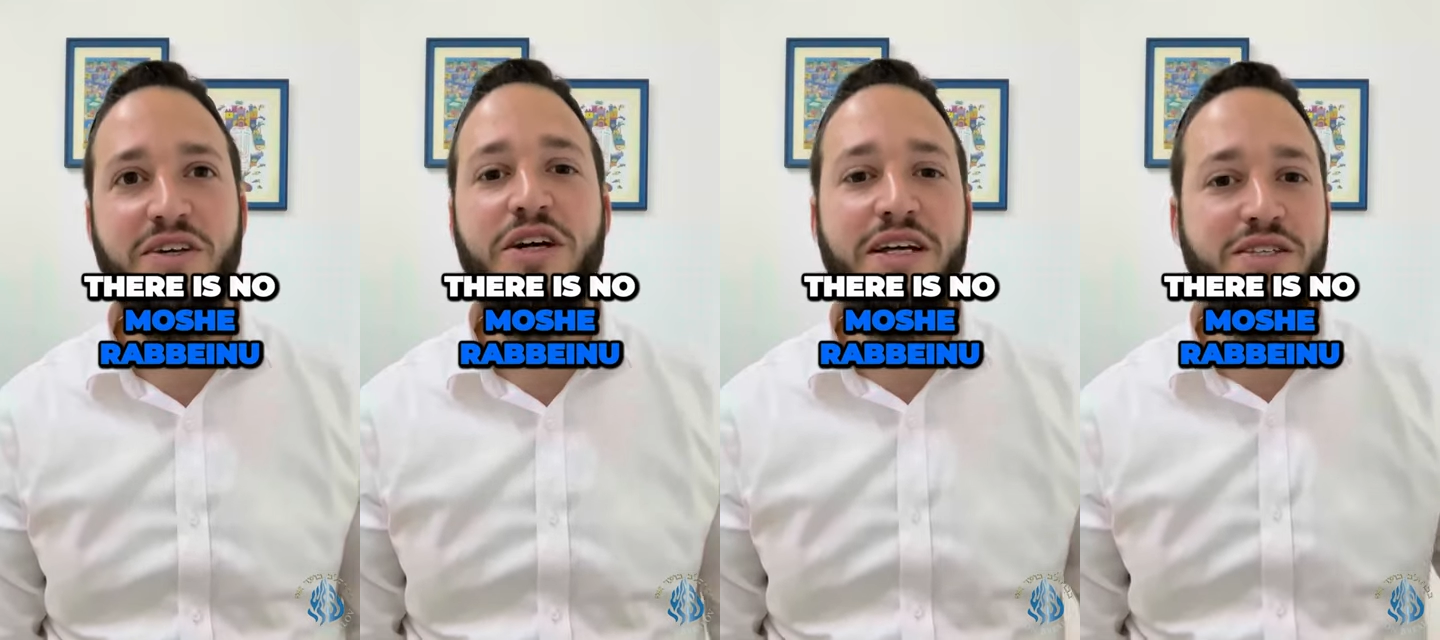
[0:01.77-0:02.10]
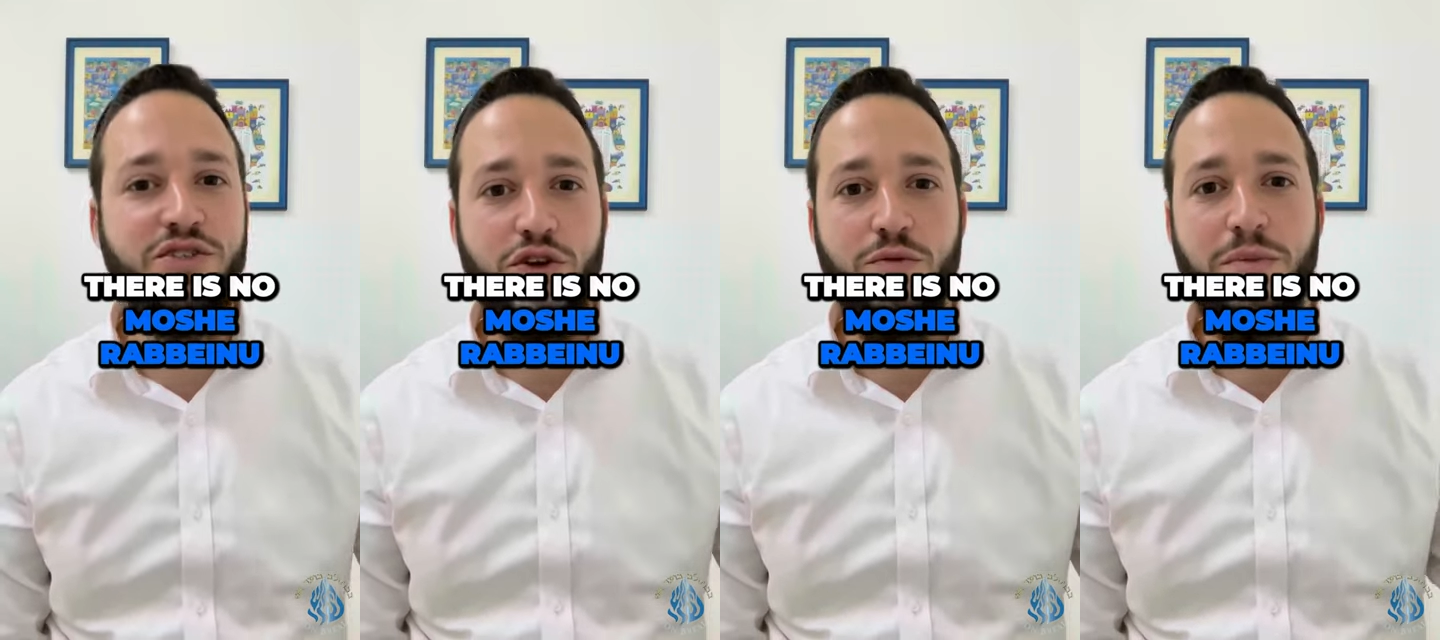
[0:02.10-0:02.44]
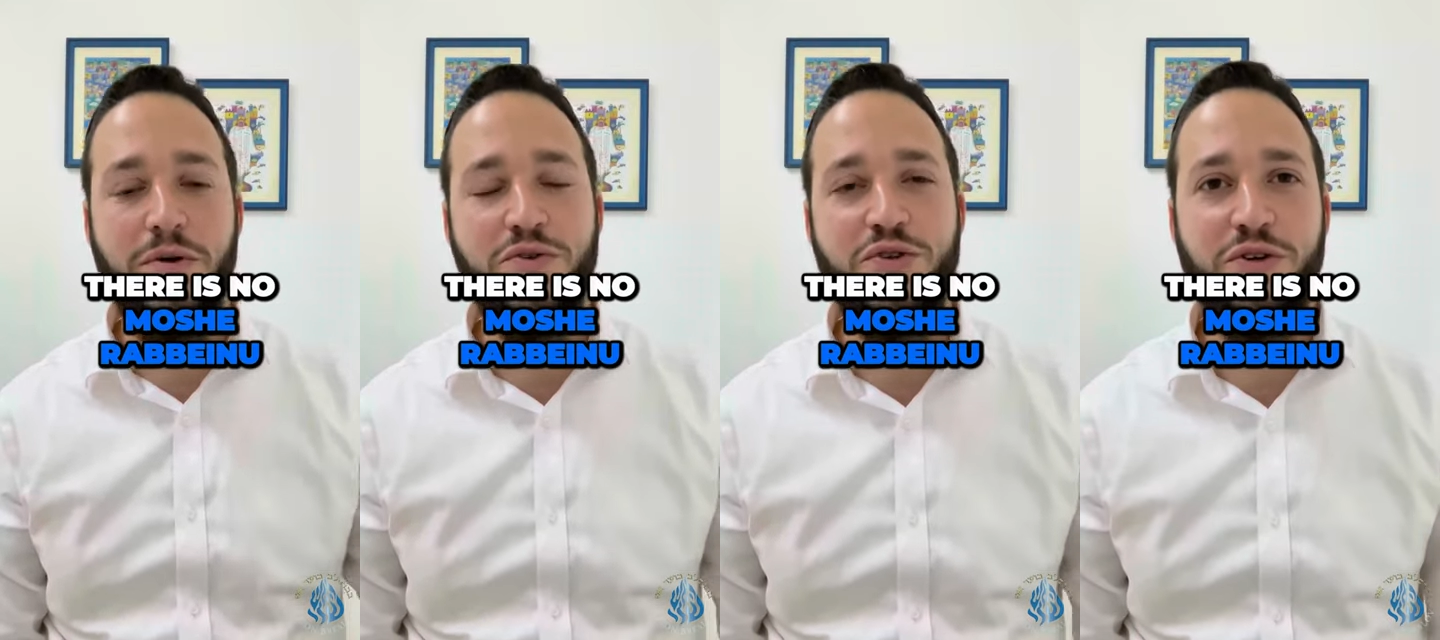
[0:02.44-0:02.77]
There is no
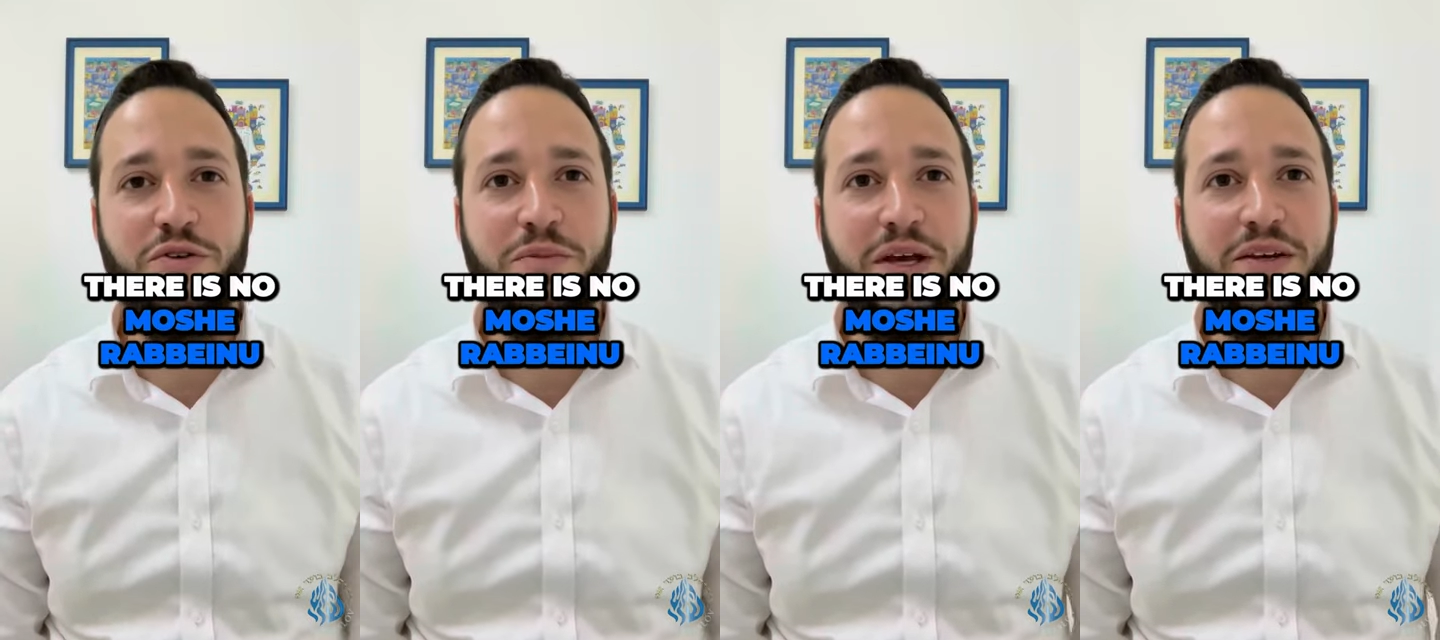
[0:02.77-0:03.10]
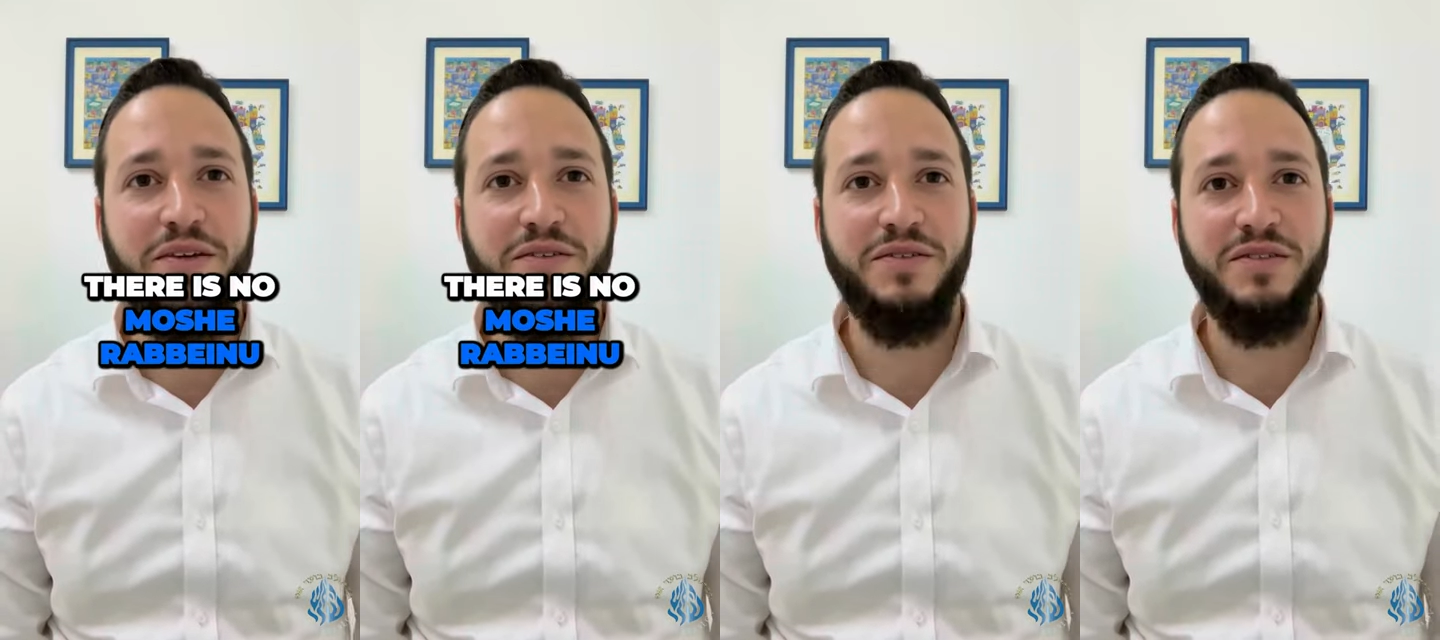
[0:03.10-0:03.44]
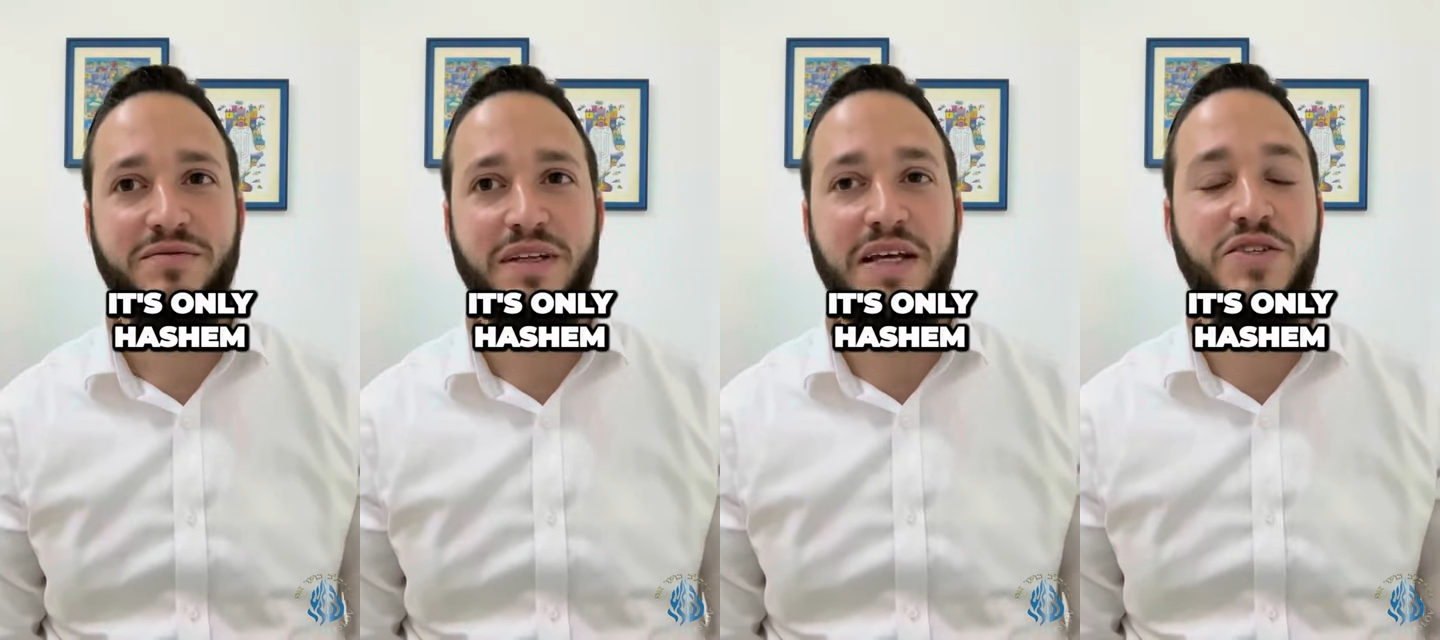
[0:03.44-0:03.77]
Moshe
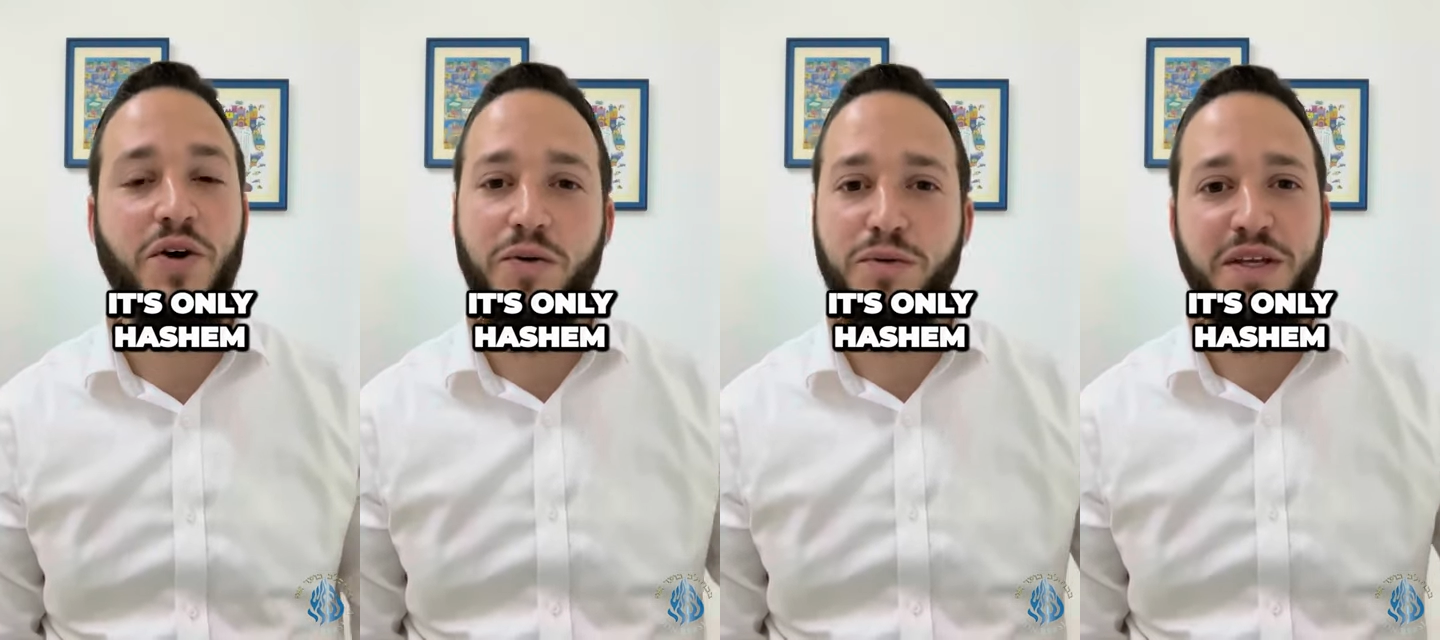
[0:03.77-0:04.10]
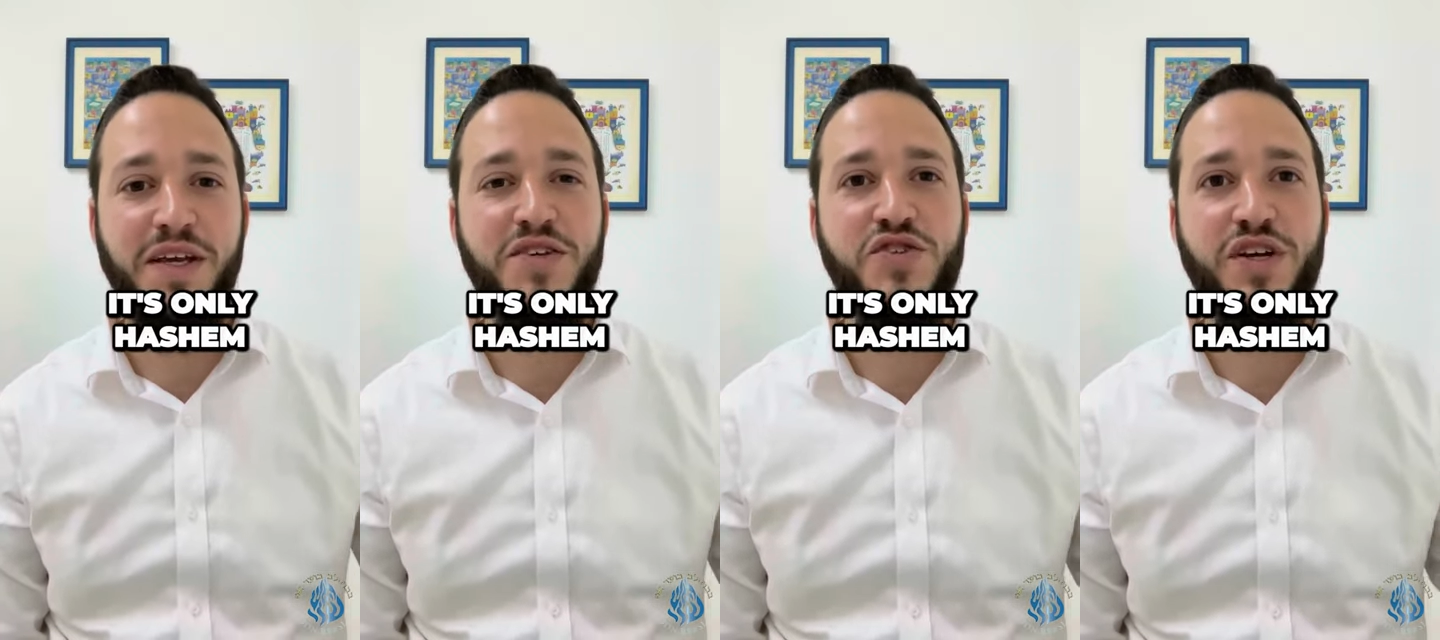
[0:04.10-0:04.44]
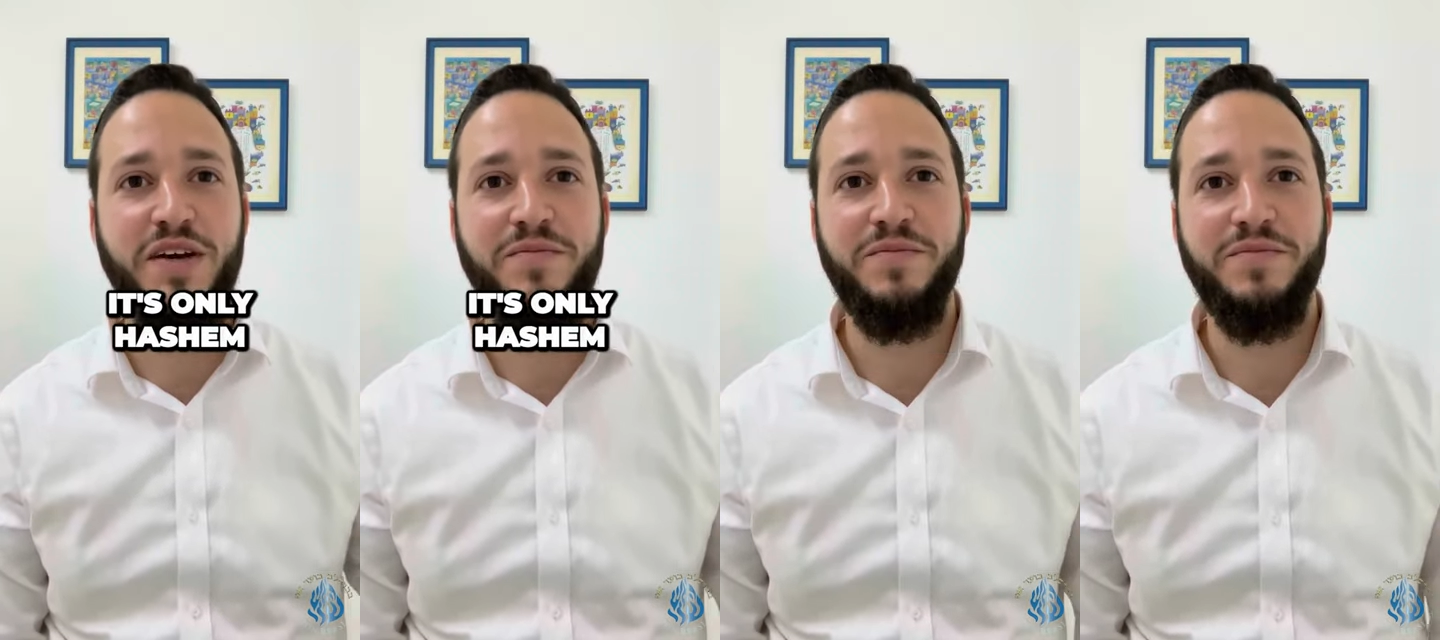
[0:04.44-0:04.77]
Rabbeinu. It's only
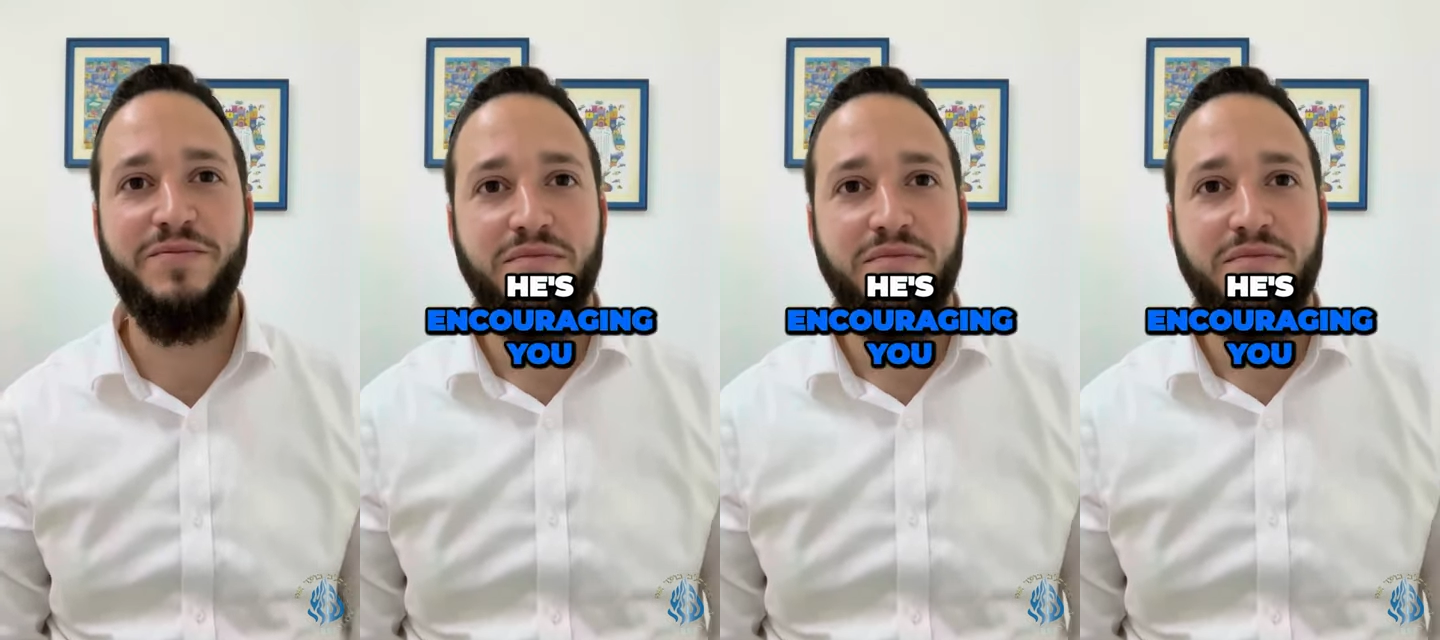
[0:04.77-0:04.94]
Hashem.